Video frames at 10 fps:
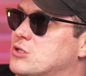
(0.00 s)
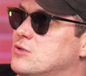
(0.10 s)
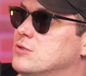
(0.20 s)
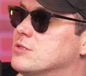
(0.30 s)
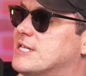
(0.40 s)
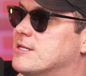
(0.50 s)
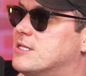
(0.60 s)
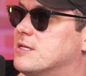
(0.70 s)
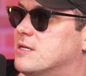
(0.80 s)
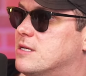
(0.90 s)
cool. Shout out
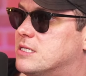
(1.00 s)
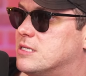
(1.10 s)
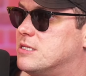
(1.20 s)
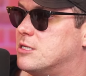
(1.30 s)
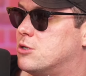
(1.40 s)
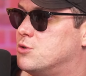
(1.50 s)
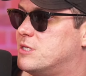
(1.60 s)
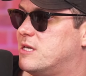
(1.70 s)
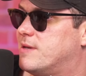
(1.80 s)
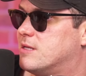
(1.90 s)
to to, to the whole
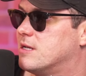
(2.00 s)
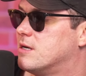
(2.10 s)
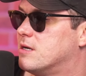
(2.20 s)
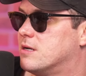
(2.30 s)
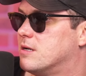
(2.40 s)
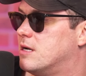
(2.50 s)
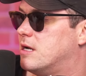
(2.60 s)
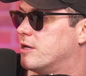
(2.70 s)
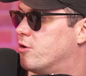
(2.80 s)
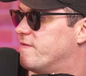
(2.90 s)
team out there.
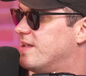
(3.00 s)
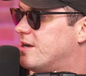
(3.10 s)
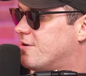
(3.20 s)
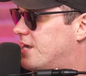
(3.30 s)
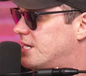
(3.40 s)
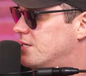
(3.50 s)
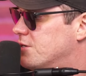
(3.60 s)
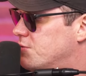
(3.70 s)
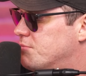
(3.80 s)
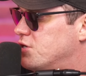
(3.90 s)
Uh, yeah. Goldflower,
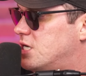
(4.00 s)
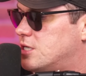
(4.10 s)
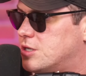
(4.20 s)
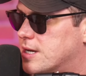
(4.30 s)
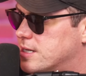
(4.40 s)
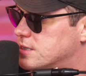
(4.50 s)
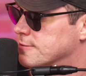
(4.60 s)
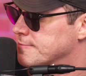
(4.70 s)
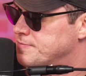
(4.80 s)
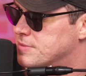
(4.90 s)
Ideal. We appreciate you guys.
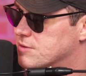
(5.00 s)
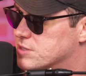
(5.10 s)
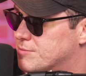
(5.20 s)
Nah, that it was a